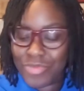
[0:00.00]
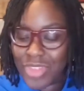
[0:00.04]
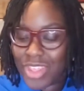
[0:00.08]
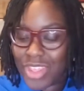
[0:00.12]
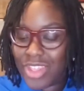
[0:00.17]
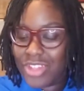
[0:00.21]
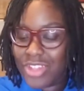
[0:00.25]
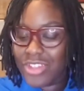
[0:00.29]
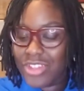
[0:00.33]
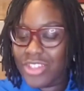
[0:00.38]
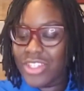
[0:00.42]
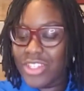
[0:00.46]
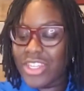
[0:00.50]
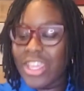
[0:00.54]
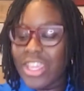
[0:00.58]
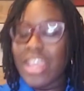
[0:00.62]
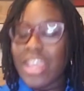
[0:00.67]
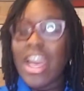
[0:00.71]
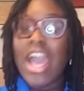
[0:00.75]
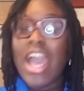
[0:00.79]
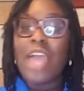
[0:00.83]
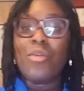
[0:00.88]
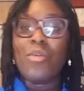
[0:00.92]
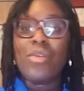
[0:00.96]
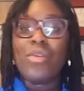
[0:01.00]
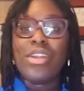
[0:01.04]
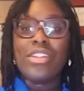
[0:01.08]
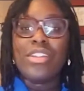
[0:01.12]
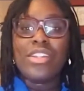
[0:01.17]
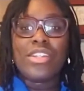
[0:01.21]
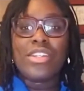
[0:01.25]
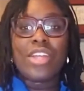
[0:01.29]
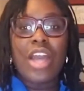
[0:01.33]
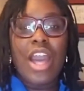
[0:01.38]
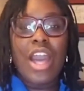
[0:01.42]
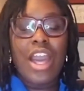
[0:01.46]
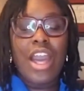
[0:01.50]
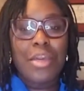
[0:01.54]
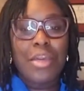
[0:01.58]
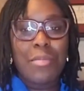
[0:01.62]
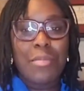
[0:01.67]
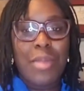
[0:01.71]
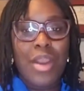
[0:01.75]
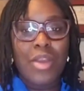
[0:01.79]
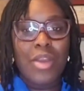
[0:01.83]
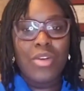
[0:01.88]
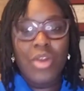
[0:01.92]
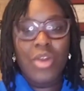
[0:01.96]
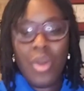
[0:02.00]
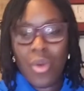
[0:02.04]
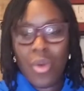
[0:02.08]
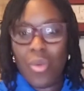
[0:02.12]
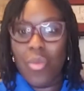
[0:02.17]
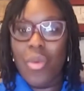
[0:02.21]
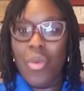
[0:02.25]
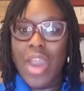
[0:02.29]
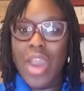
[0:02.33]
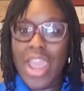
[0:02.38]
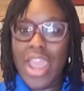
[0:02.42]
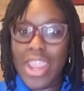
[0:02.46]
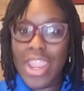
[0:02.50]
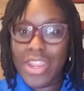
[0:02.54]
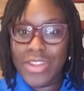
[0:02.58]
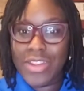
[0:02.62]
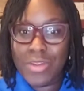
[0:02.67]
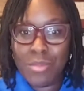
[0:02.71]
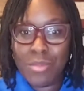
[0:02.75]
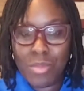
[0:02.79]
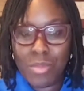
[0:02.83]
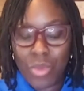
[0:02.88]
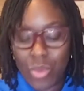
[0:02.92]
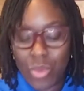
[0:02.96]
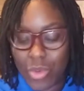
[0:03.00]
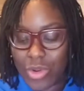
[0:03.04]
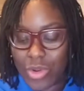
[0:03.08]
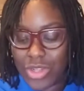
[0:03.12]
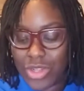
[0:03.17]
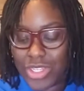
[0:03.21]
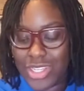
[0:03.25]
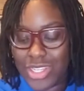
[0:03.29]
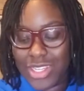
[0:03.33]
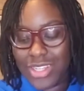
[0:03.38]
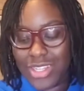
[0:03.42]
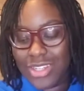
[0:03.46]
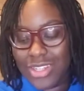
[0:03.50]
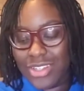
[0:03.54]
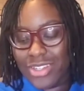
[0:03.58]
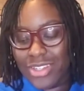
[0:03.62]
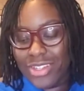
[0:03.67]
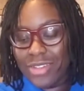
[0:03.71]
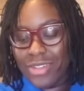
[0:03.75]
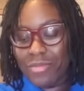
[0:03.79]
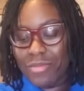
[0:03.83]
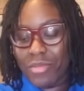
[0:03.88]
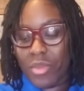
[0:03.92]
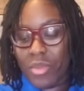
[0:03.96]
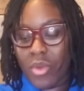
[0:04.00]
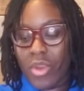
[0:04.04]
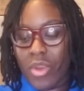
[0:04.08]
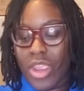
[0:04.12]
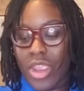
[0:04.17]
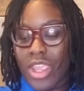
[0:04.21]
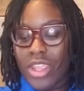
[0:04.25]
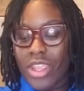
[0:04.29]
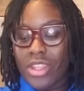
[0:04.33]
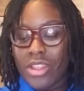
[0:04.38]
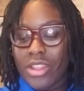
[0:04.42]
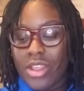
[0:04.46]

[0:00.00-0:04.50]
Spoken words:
So today I want to talk about why it's important, all right?